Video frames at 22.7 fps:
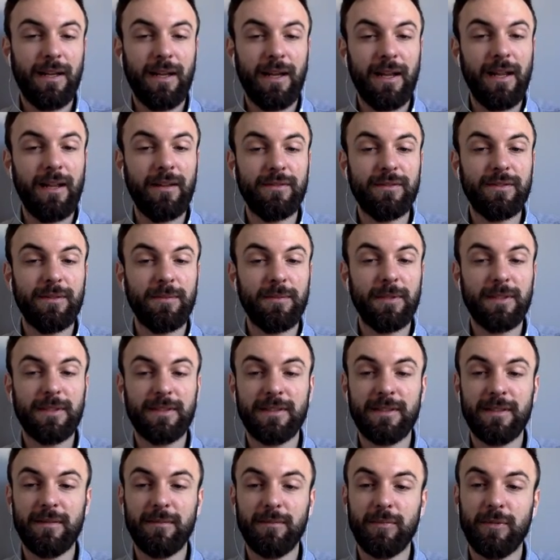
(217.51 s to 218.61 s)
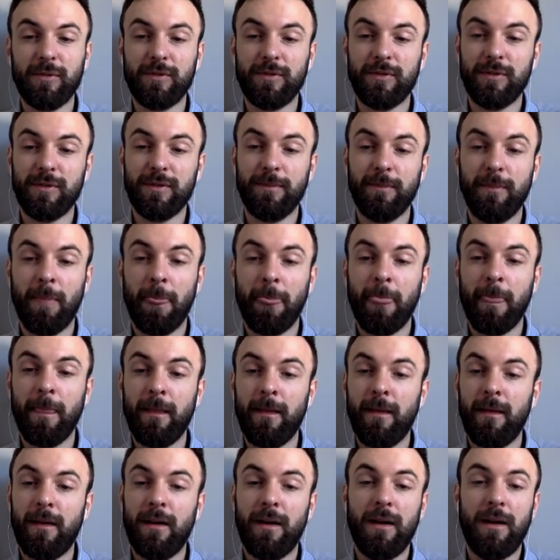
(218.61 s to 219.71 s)
I have some examples here.
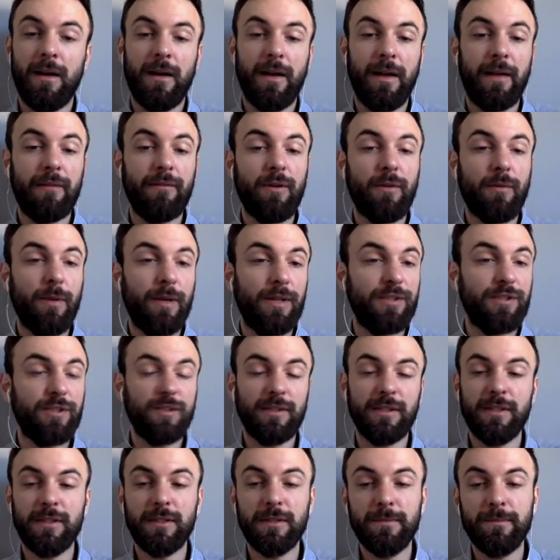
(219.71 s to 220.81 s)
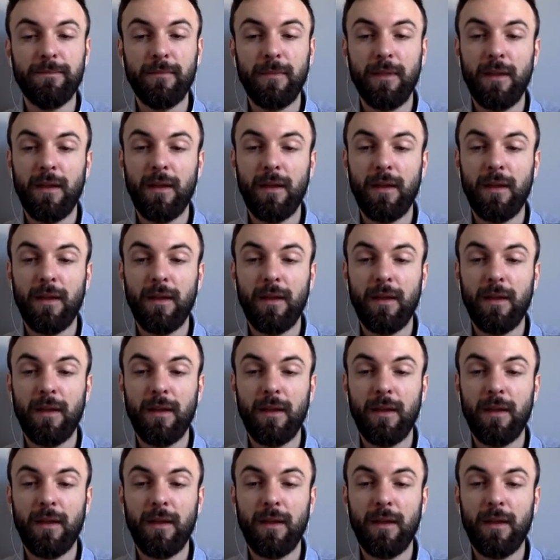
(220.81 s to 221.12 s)
I have a question here.